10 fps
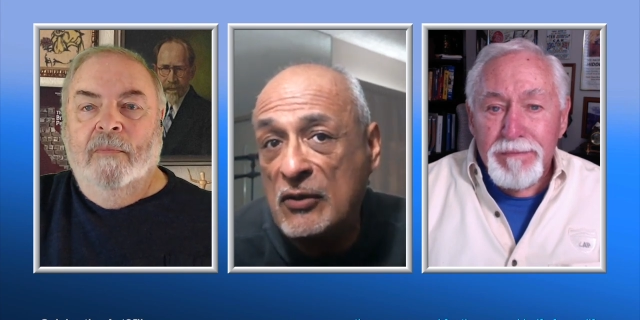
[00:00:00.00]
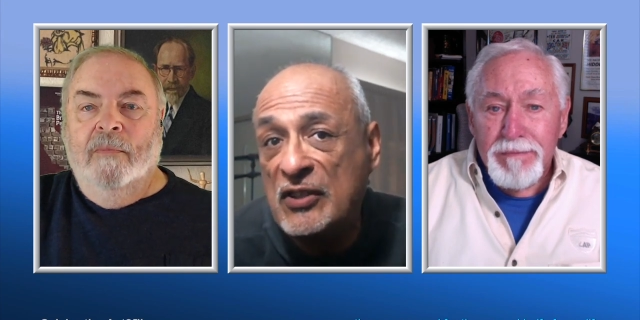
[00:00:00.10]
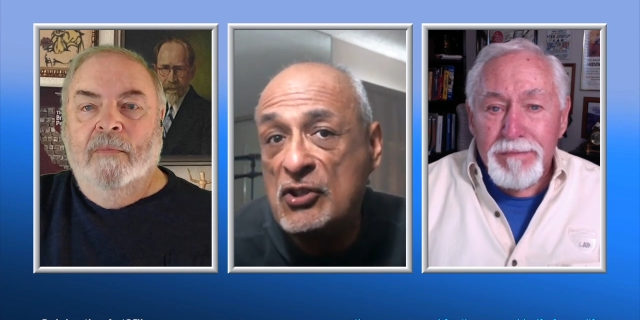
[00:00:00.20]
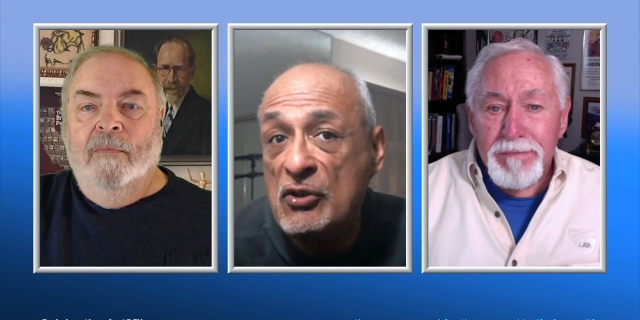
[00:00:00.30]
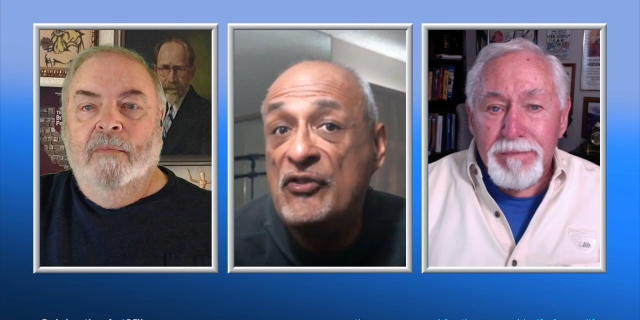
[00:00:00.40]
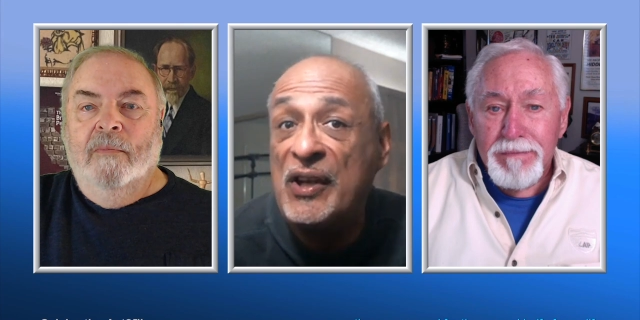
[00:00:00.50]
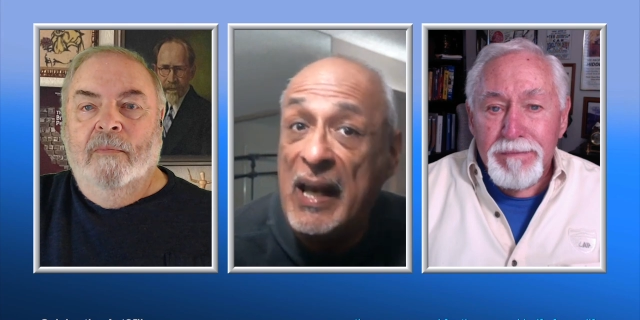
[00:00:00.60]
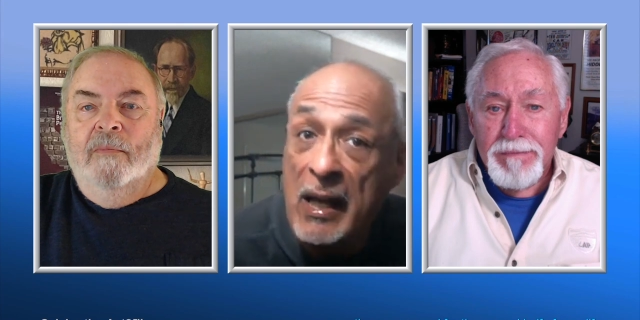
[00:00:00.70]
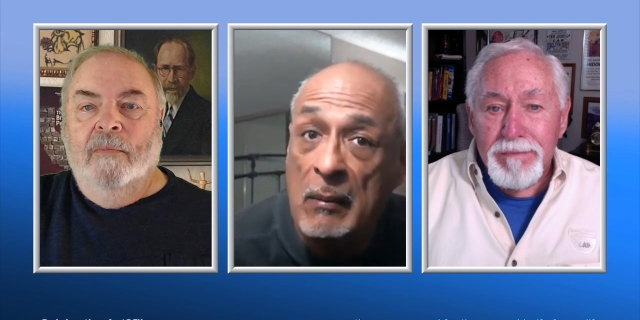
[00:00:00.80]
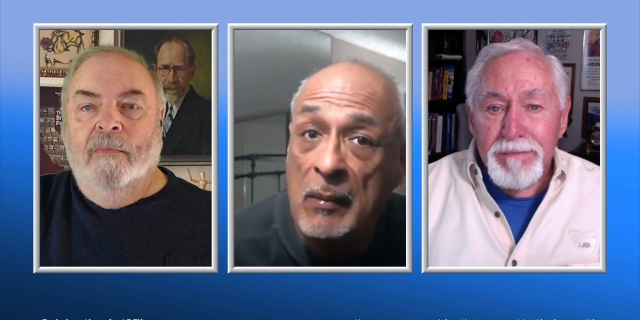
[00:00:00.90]
Speaker 1: Huston
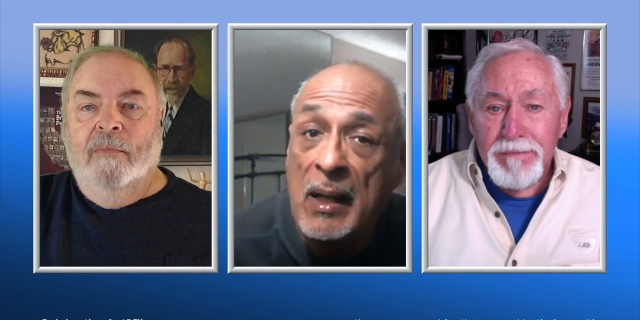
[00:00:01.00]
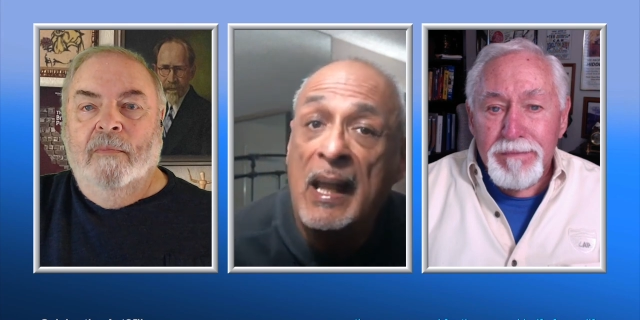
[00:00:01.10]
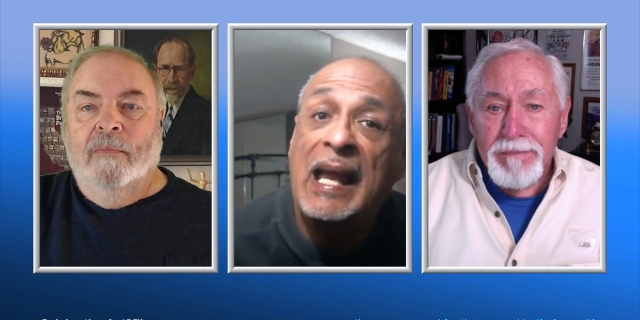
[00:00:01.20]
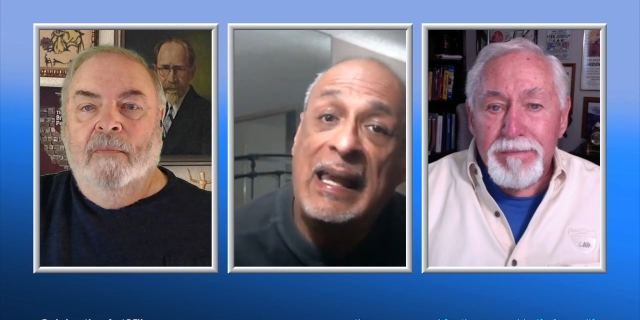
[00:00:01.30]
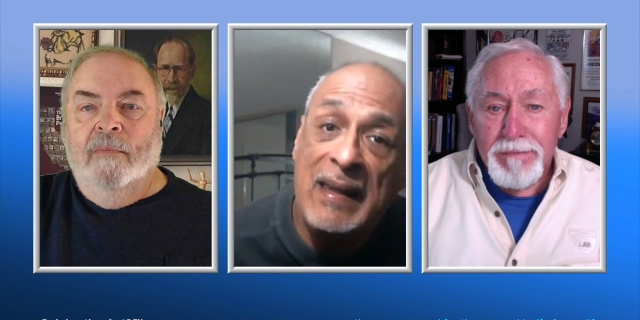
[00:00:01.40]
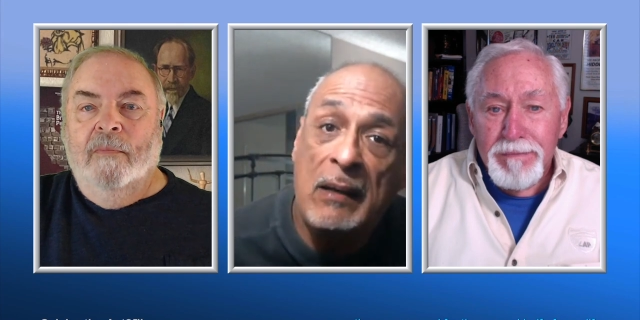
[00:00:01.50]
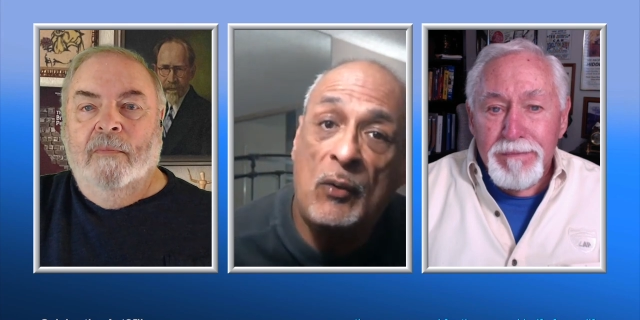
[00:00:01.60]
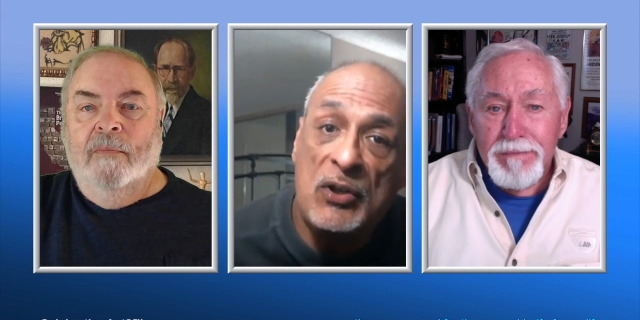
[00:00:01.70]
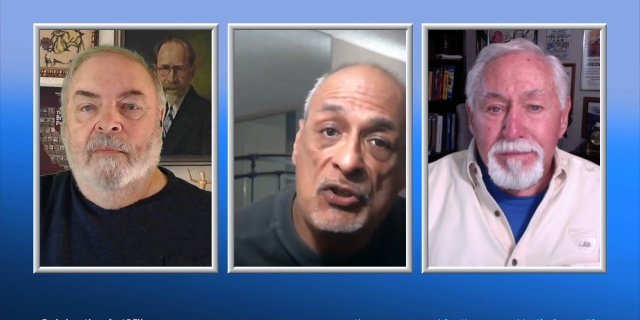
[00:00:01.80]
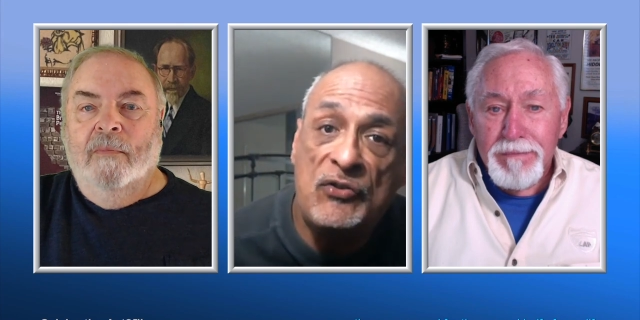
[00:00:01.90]
choosing him. He
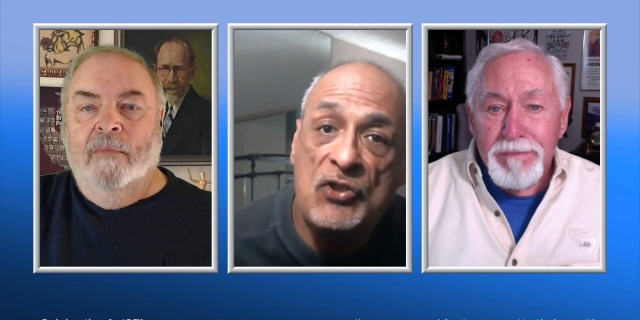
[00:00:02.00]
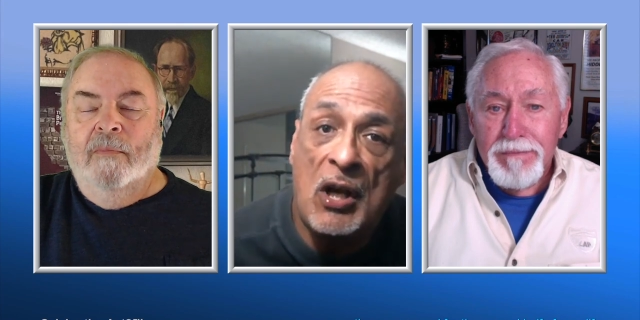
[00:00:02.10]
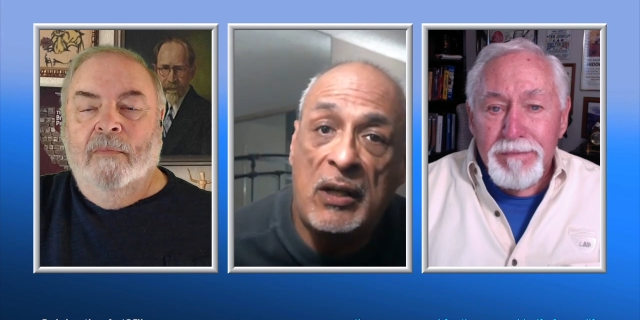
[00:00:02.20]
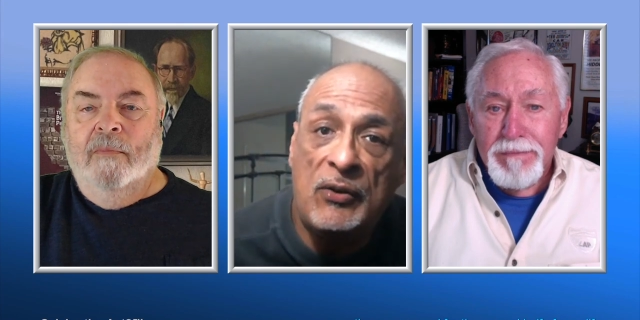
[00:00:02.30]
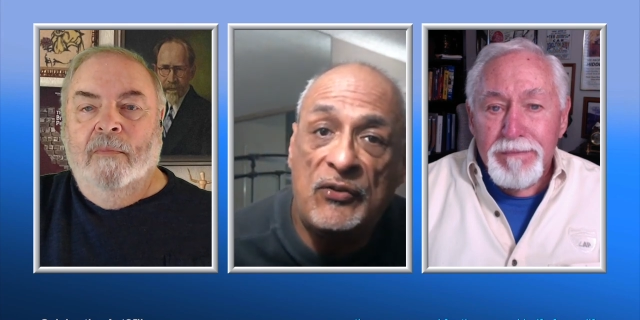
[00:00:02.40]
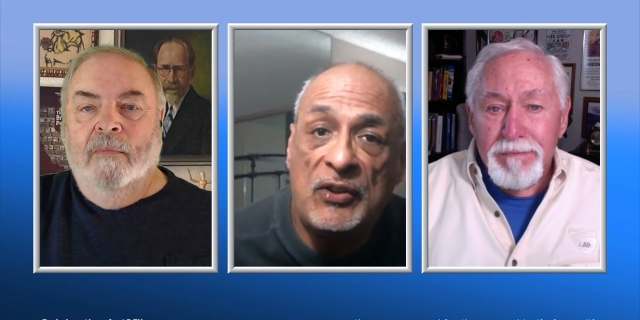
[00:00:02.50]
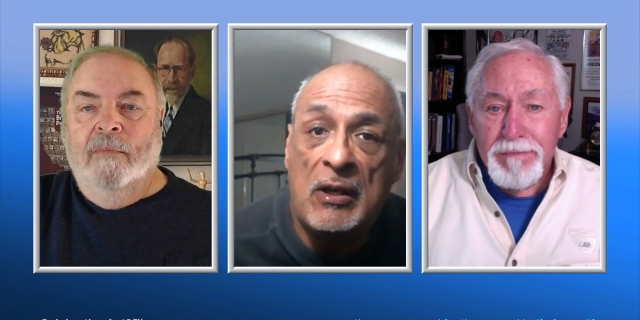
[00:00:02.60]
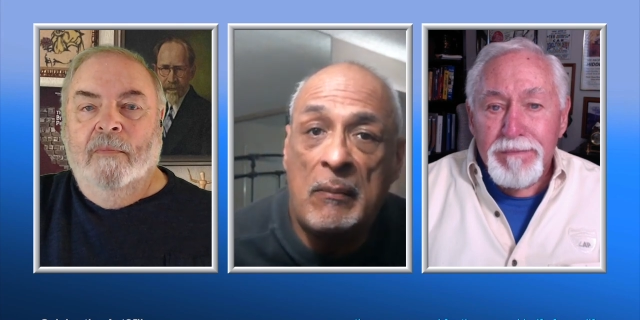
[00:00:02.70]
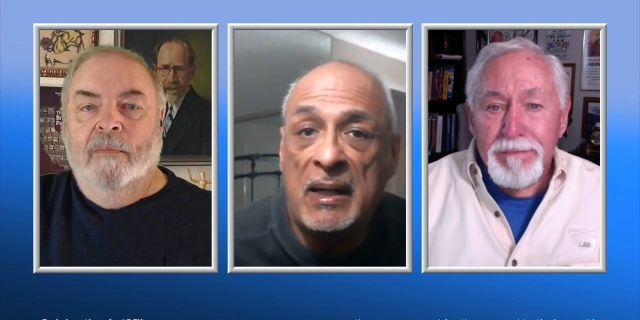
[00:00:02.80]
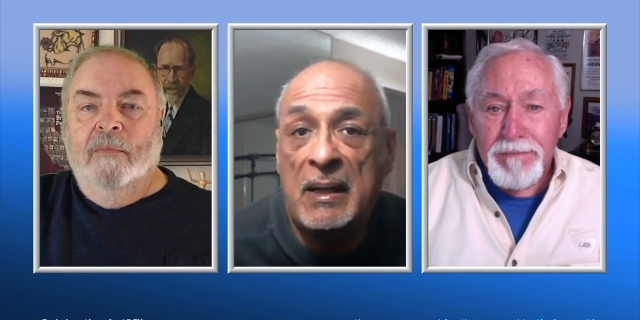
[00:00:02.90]
then would choose John Huston